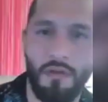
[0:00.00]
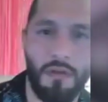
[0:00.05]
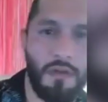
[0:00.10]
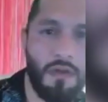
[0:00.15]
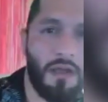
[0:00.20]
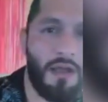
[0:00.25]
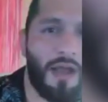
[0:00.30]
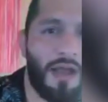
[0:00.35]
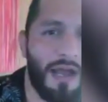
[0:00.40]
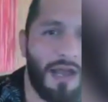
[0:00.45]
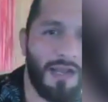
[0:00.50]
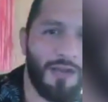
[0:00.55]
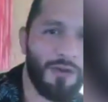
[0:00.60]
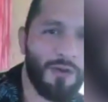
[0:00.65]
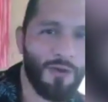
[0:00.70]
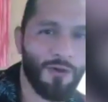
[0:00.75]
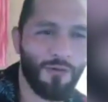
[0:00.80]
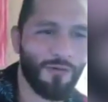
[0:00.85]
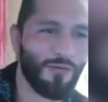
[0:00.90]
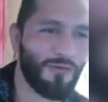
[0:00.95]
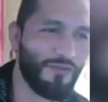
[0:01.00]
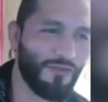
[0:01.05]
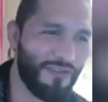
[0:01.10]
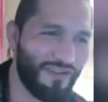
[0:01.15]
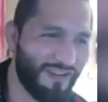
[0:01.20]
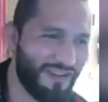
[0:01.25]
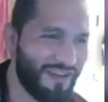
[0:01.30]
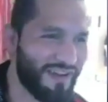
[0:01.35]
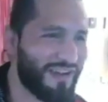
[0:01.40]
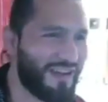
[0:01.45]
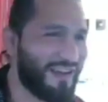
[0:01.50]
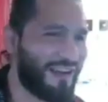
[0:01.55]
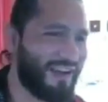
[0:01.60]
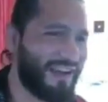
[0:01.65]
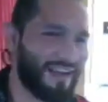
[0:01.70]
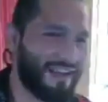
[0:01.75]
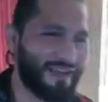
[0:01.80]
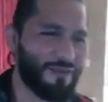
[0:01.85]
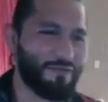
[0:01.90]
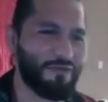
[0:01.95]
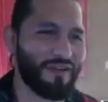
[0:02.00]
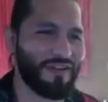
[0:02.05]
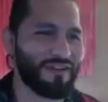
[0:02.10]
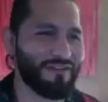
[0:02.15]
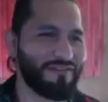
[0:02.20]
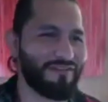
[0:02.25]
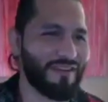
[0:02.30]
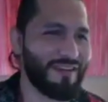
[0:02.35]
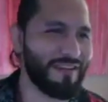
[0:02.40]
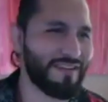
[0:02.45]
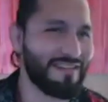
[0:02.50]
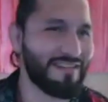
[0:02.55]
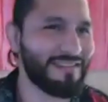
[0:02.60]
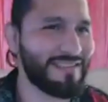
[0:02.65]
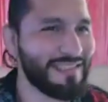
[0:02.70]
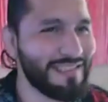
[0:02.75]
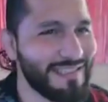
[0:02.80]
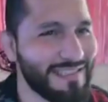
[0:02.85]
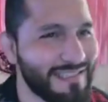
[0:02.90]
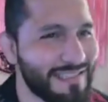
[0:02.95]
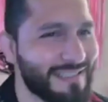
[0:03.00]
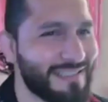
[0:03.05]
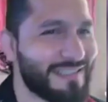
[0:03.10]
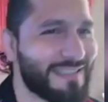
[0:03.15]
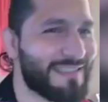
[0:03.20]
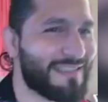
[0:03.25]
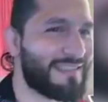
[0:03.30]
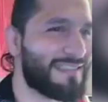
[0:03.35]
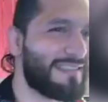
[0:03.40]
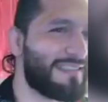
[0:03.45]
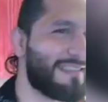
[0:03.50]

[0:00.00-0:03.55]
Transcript: Um, I know. Um, I get paid to fight. Yeah, he said.